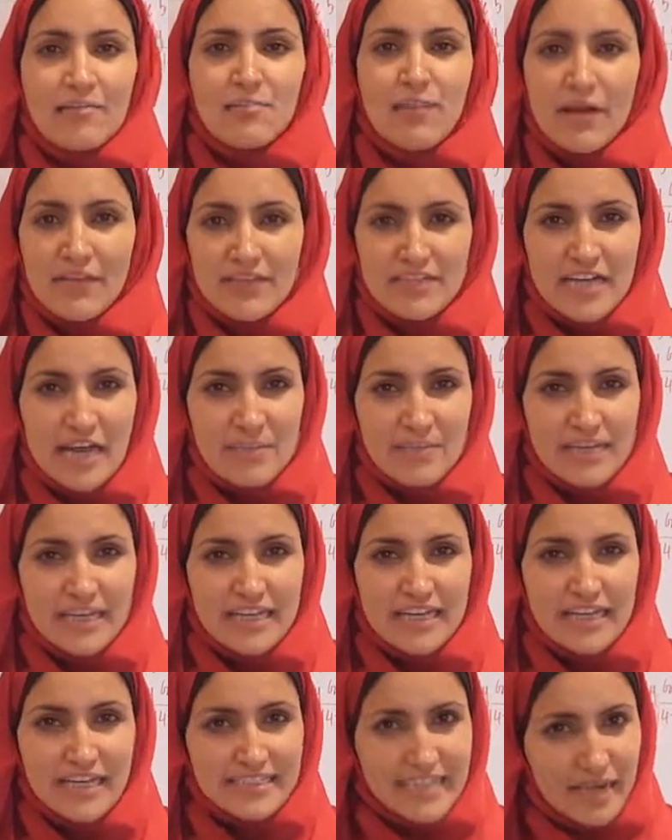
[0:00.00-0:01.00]
by the time
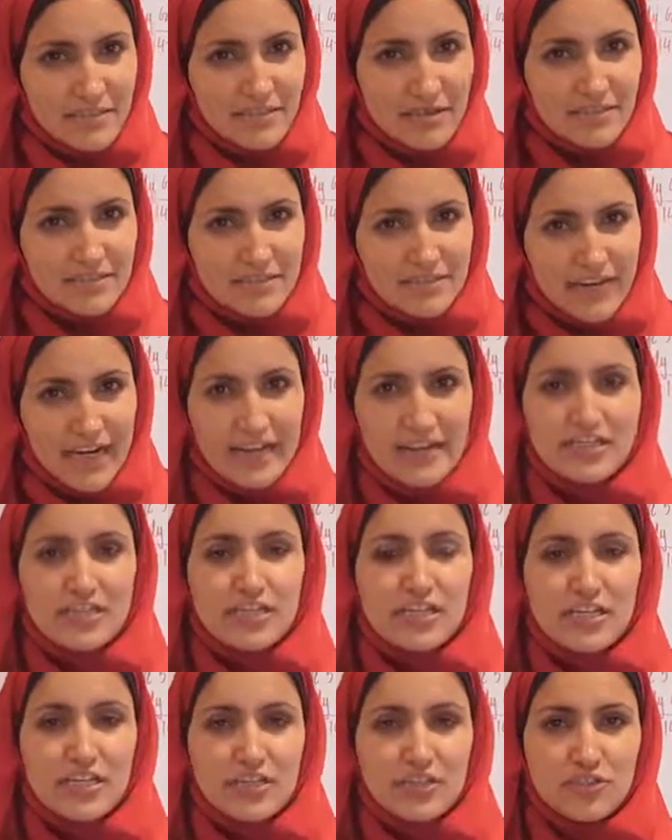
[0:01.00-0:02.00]
the exam comes
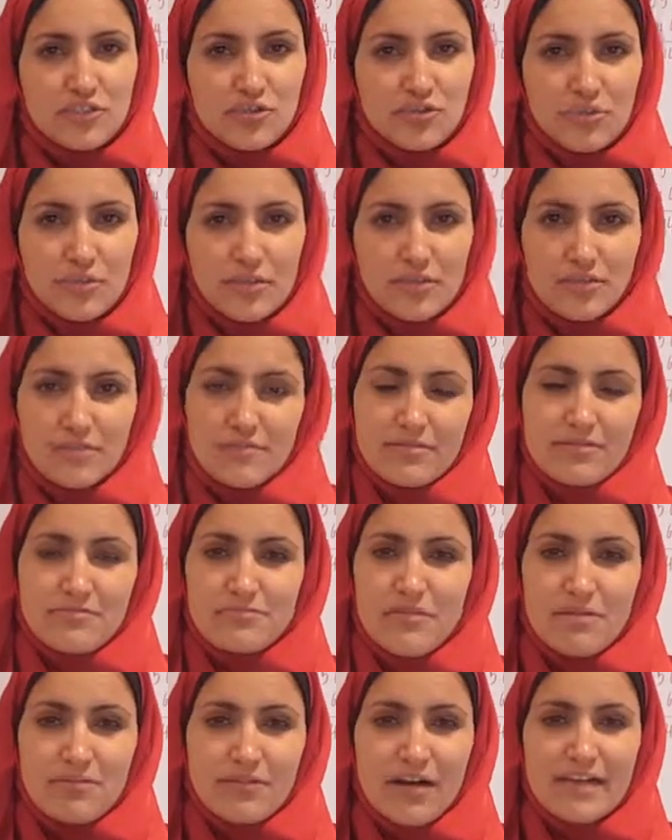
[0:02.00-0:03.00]
around, you will
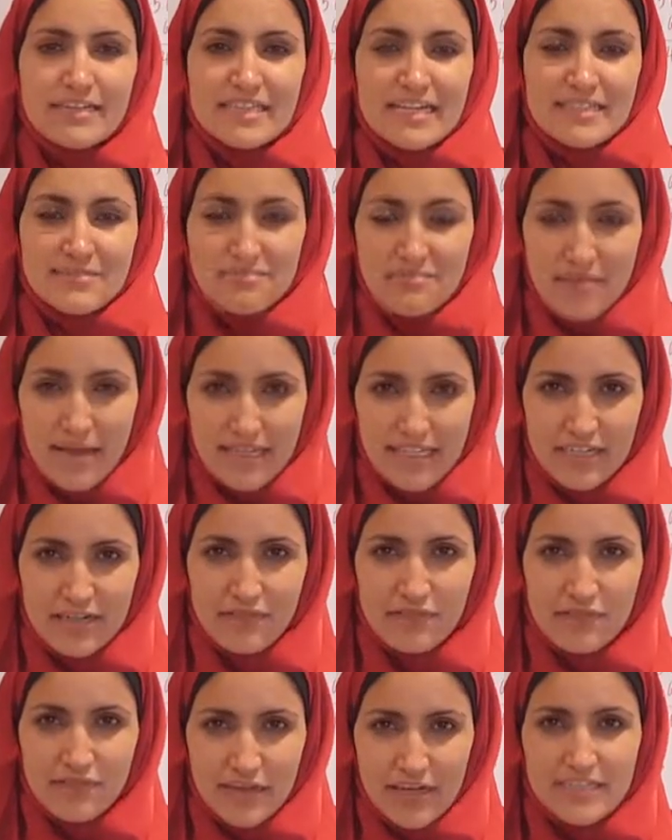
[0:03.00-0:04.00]
memorize as many
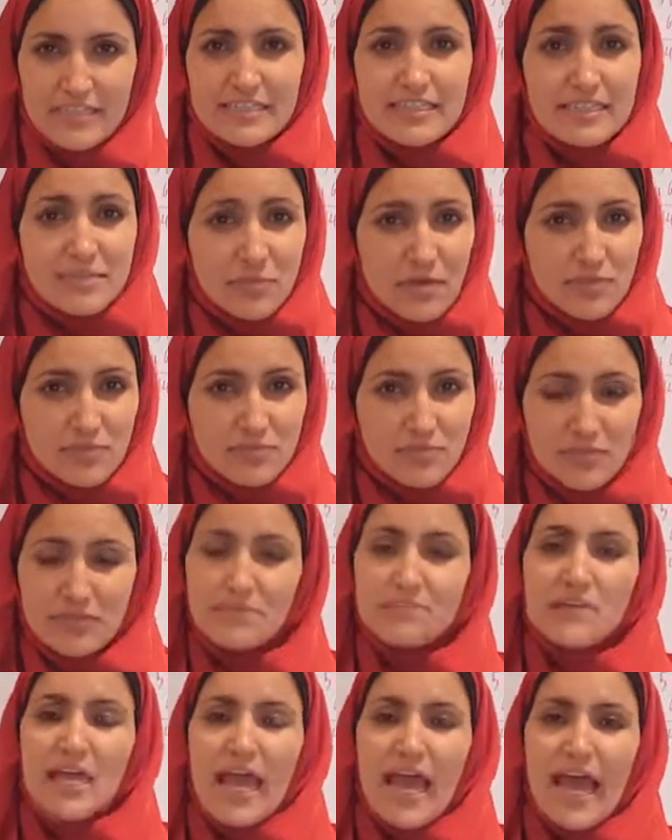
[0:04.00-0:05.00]
of the phrases as
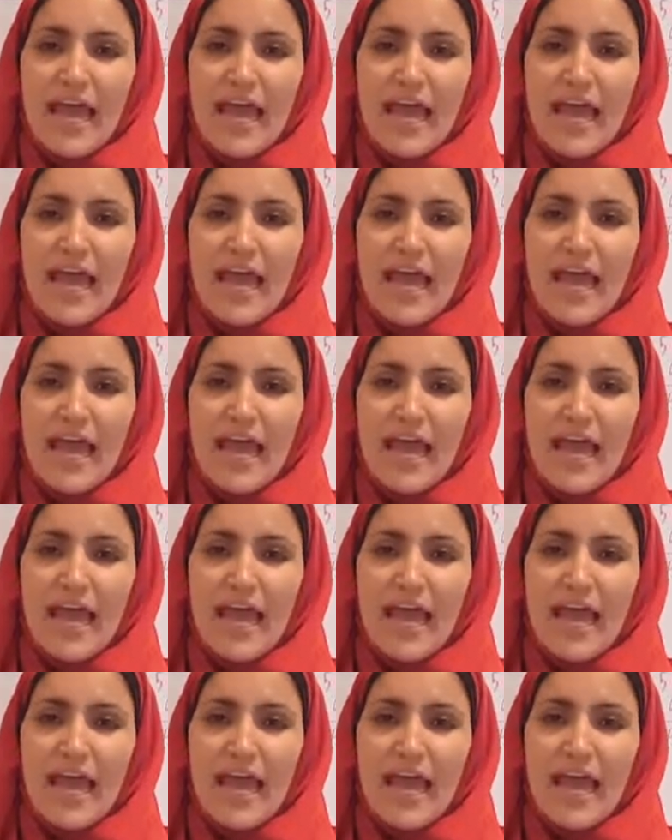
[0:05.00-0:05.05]
possible,